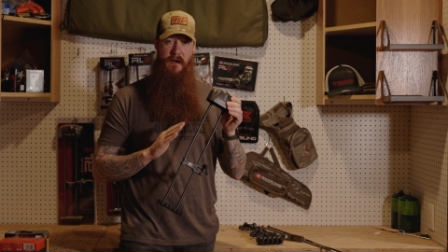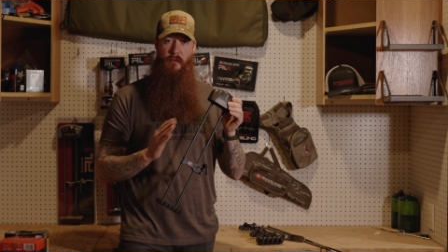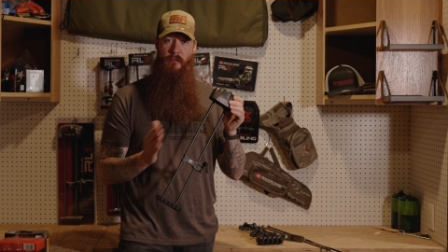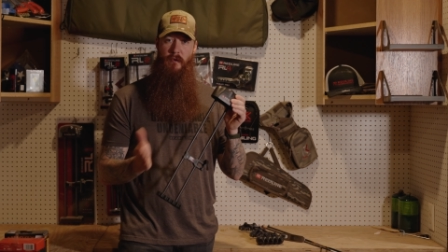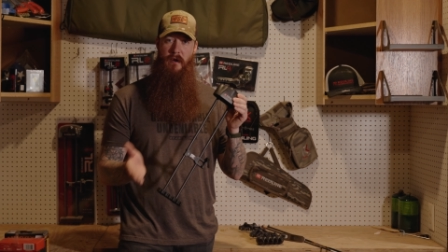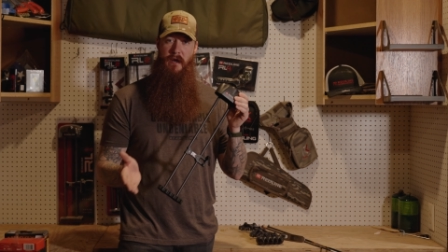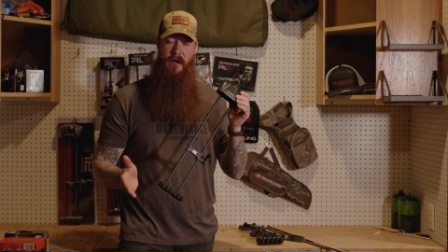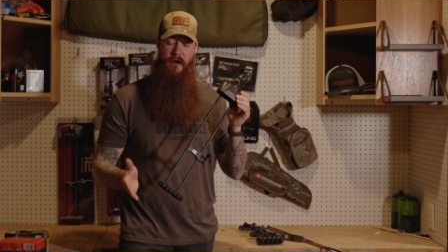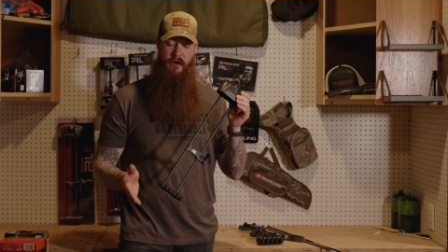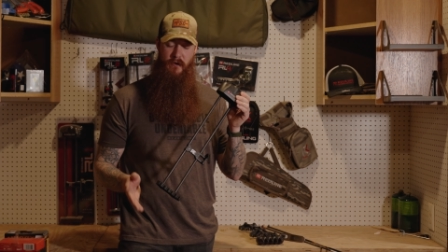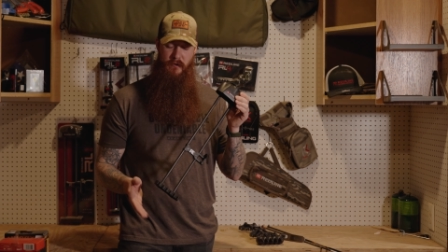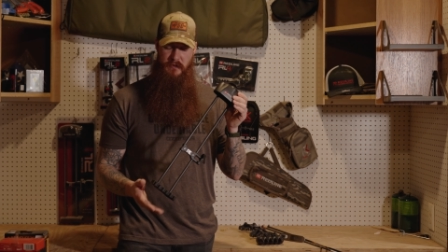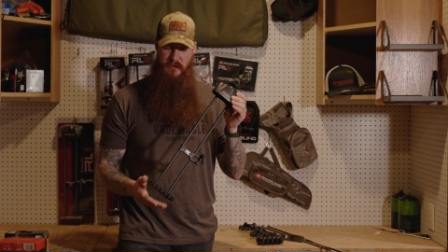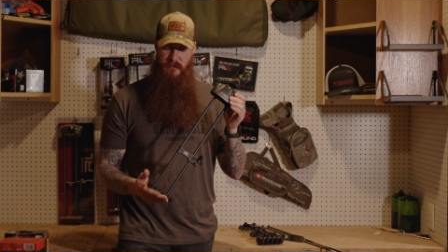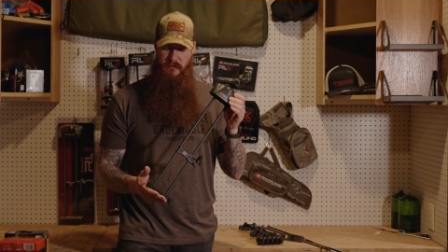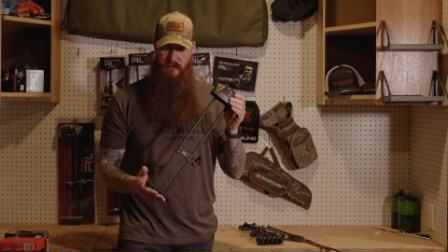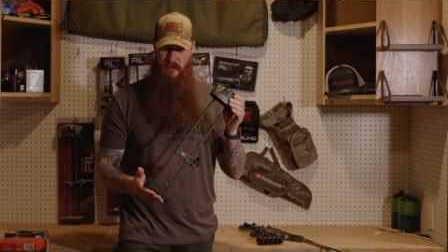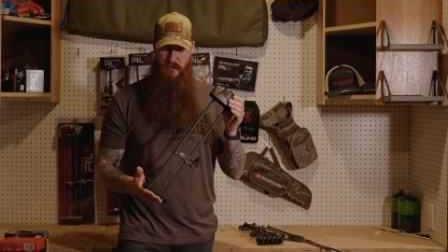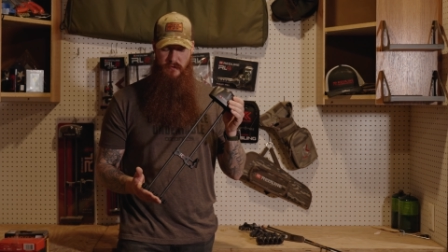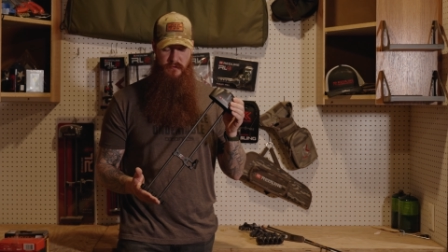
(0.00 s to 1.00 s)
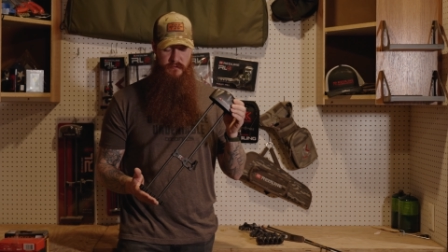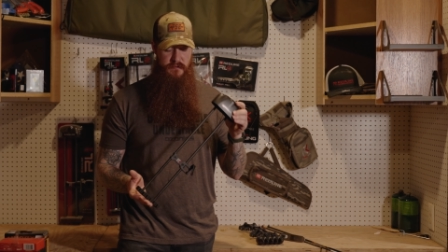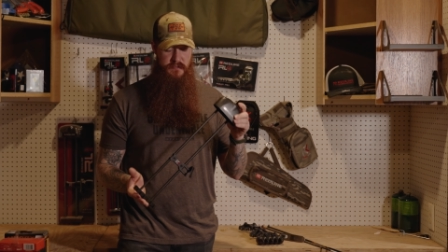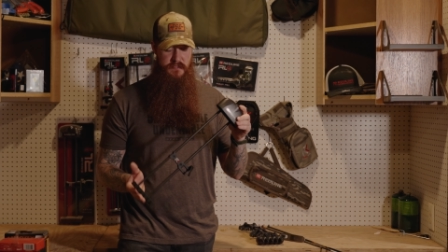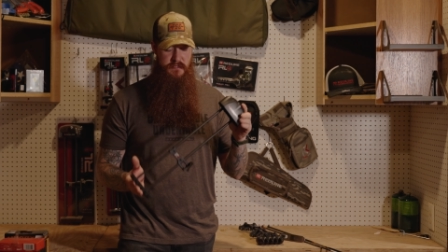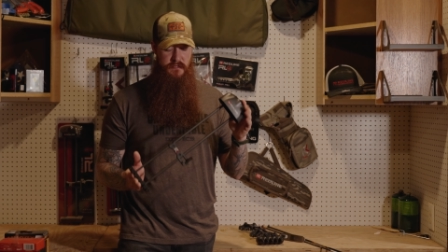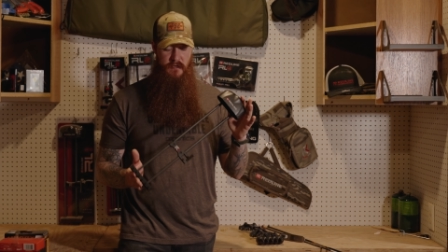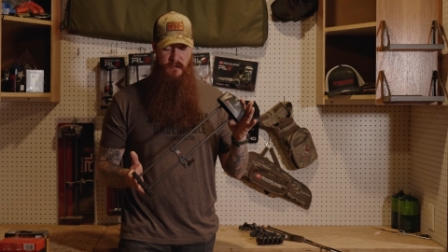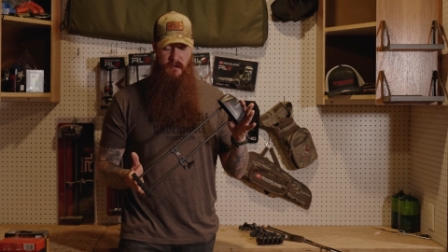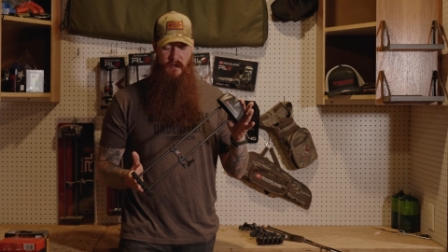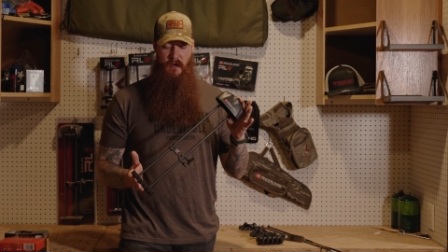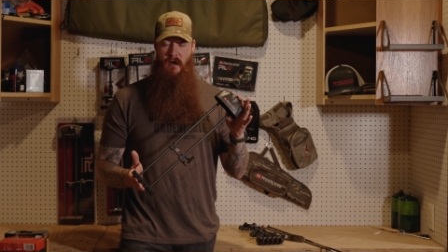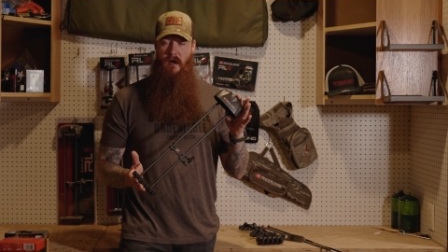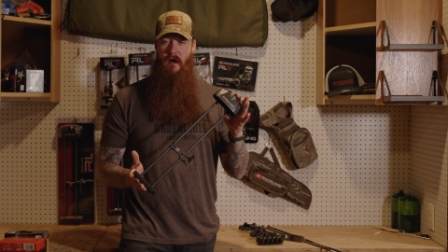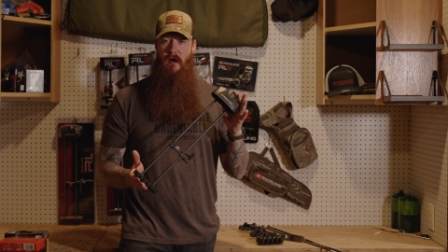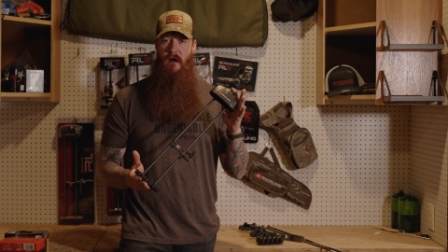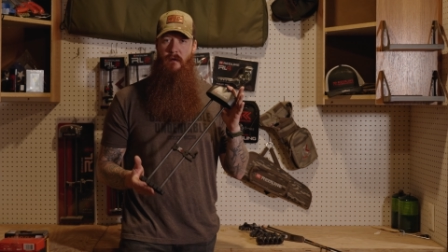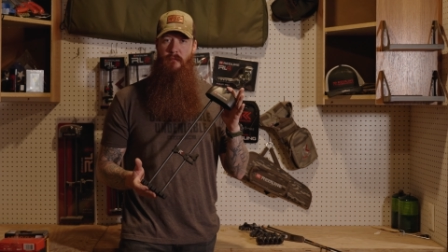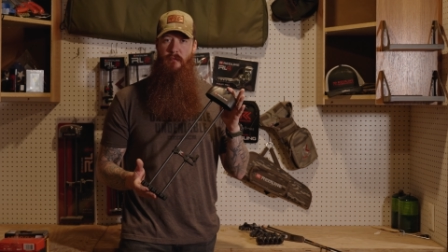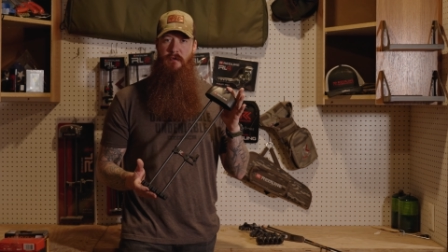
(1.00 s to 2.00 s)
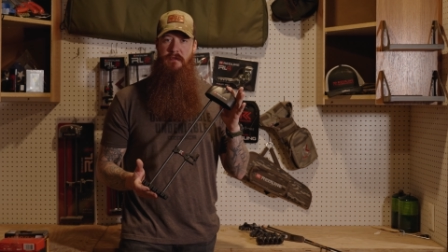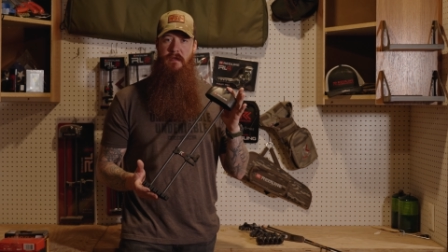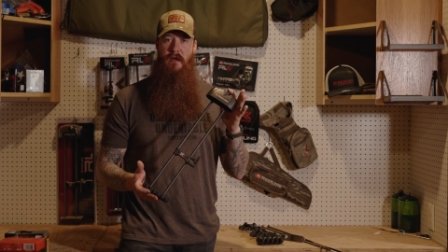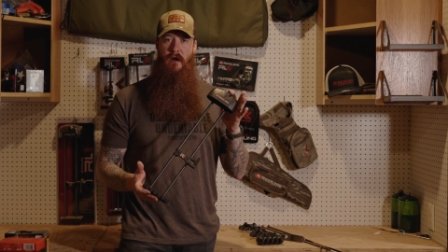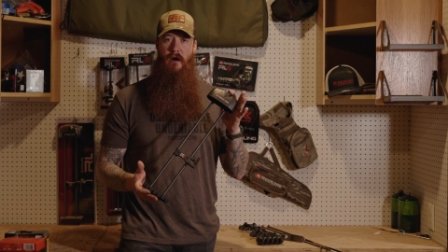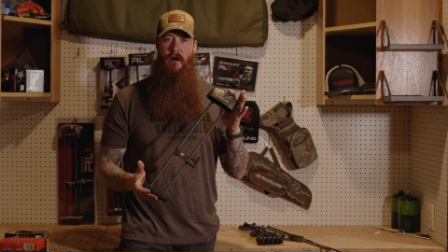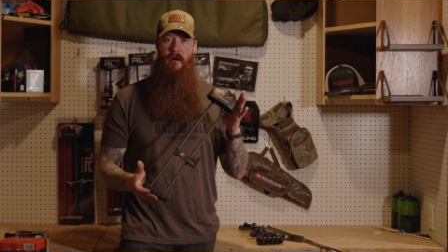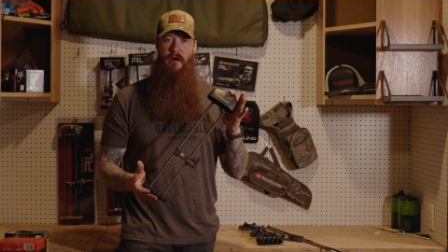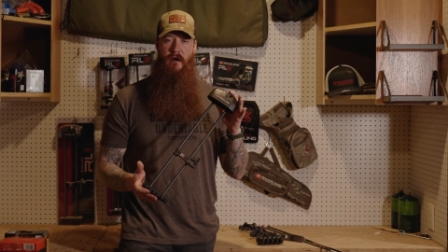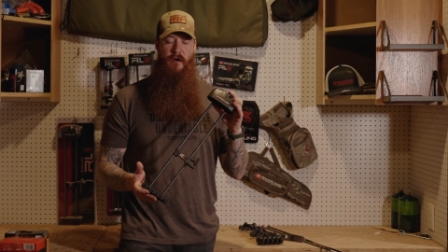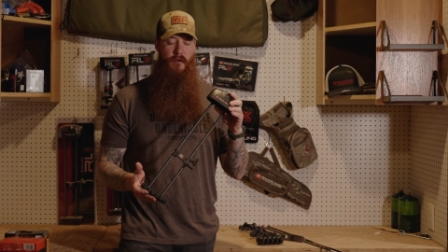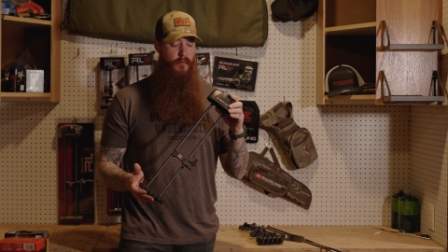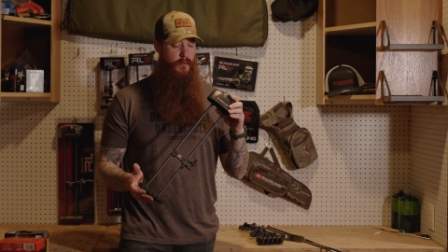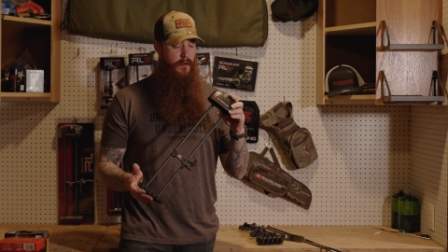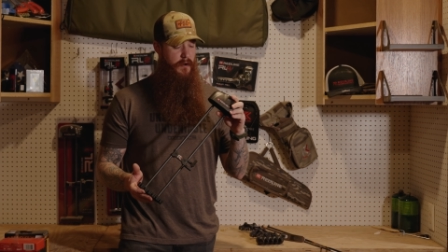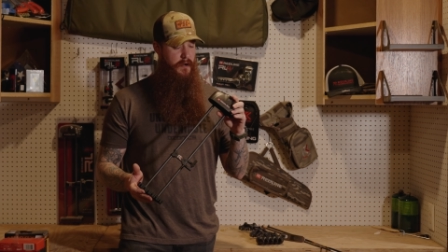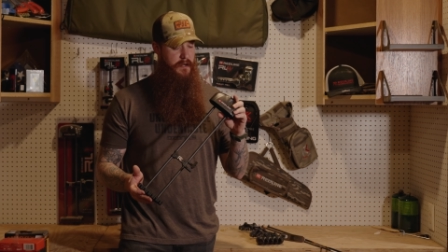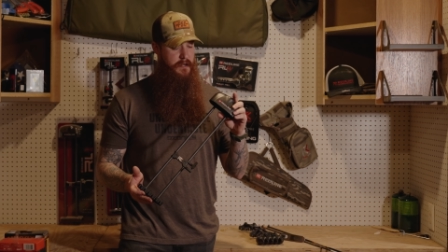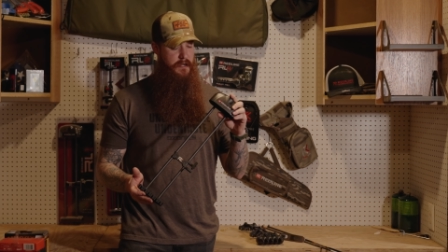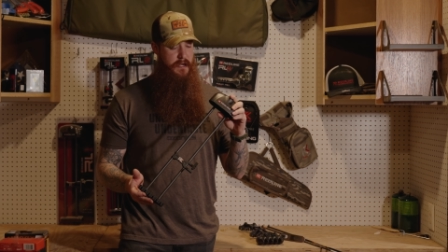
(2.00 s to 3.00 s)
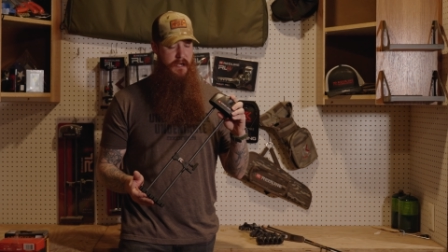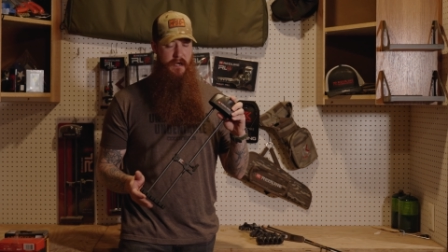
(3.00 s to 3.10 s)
on what arrow you use with the RL1.